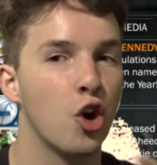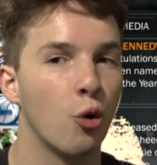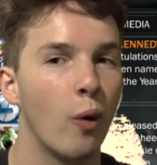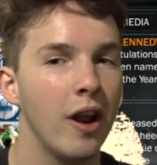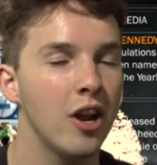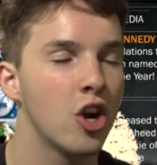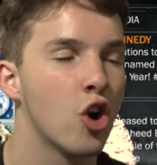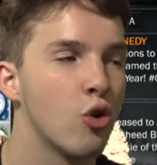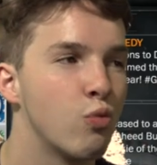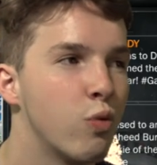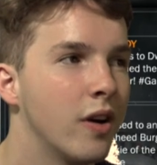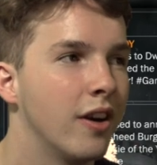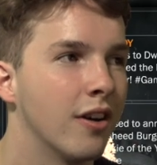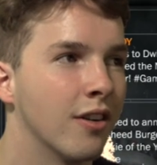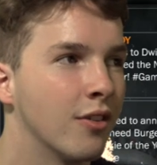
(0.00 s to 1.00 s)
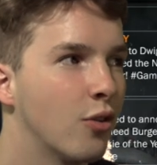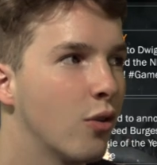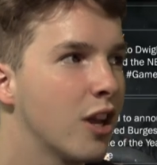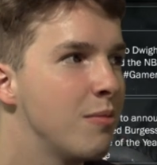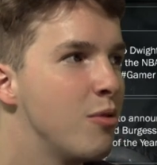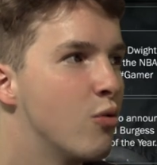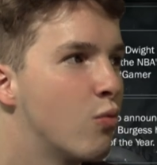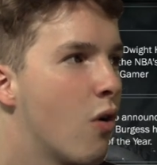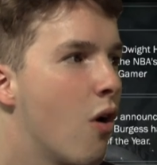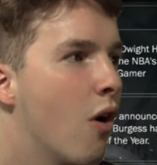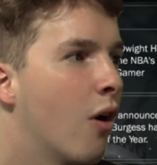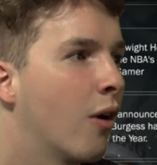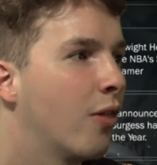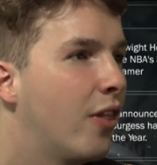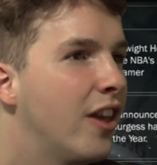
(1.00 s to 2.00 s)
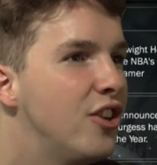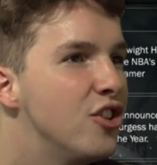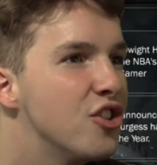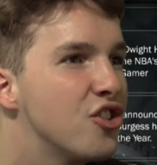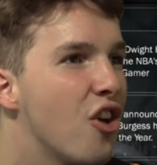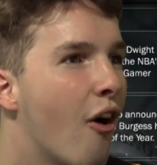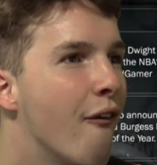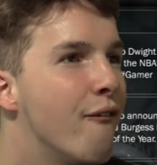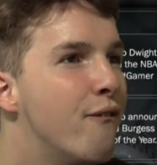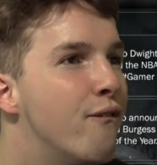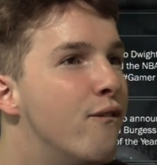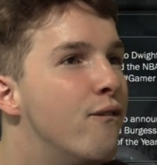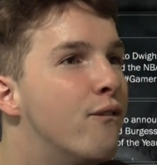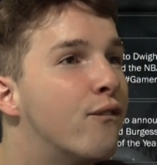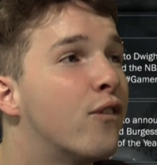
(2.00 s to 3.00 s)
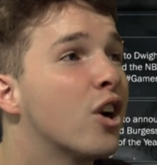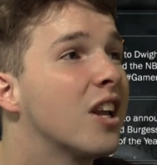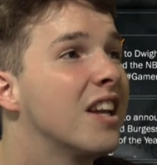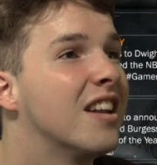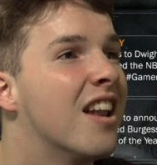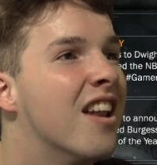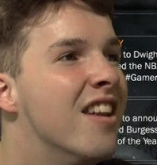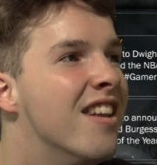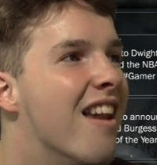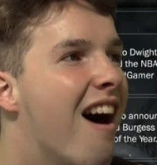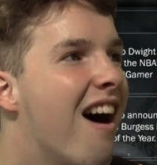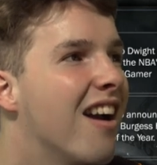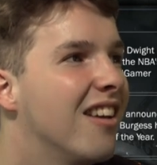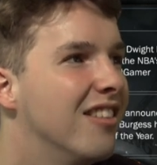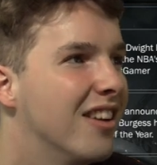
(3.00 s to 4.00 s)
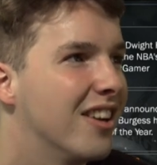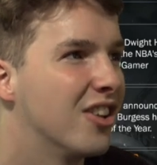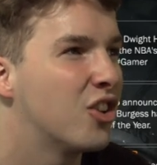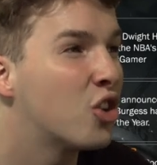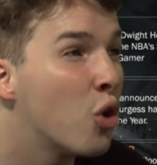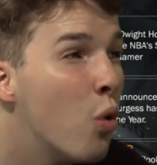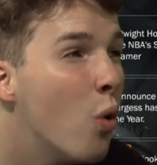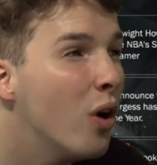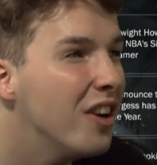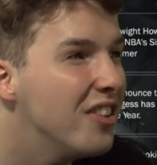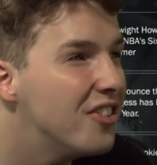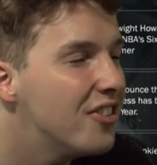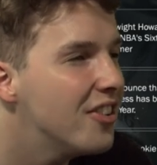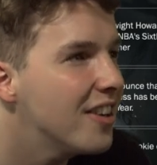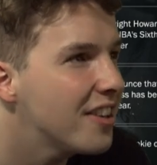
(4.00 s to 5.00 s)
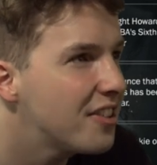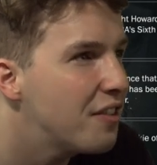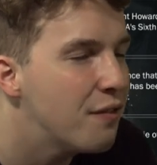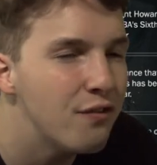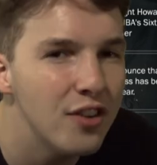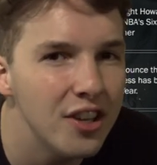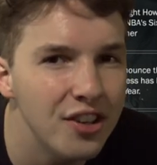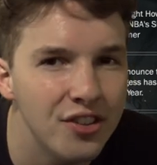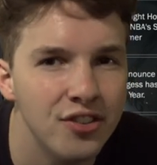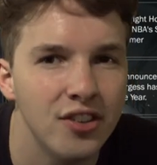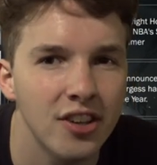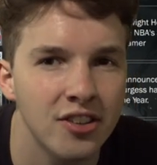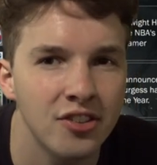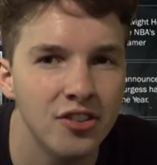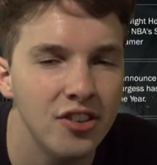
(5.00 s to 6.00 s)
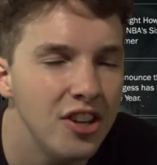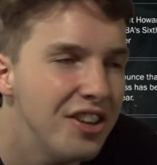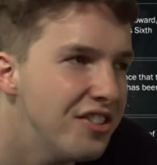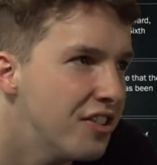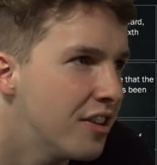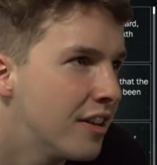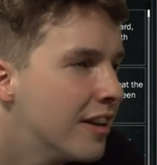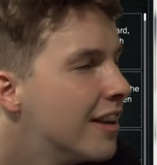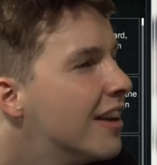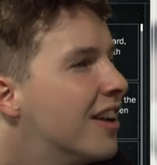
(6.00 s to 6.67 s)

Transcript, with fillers: a great career. Don't get me wrong. They just got freaking annihilated. 26-56 season.